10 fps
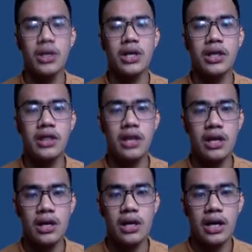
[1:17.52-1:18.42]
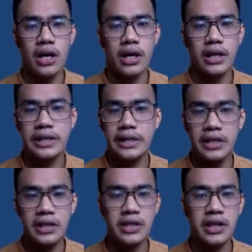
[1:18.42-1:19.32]
the
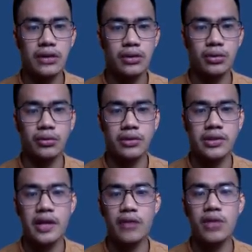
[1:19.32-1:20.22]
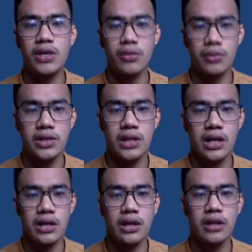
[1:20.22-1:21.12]
statistical tools that we use
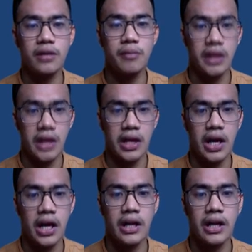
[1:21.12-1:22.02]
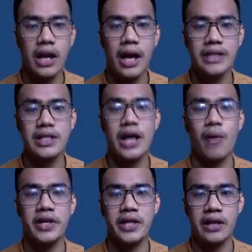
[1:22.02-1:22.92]
in interpreting and analyzing
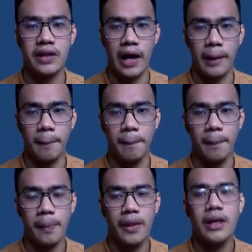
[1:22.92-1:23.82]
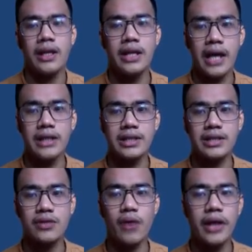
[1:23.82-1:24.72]
our data.
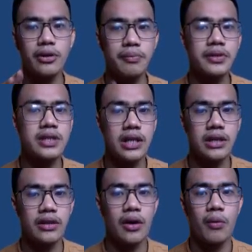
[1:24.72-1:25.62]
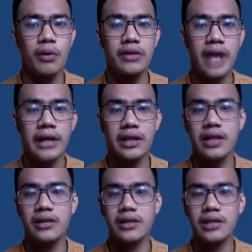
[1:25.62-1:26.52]
Next, you are to proceed with
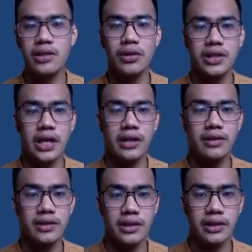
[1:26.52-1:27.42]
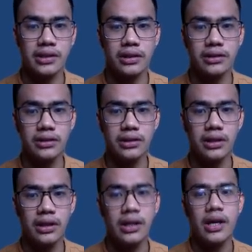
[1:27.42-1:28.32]
writing the results and discussion
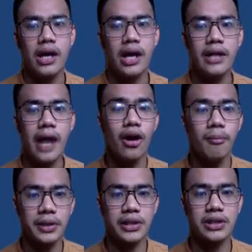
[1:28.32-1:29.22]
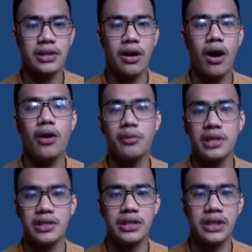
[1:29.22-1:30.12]
and accomplish all
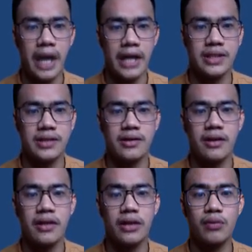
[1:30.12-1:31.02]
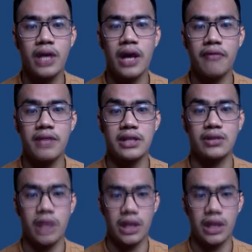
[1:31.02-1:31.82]
research tasks that we have this week.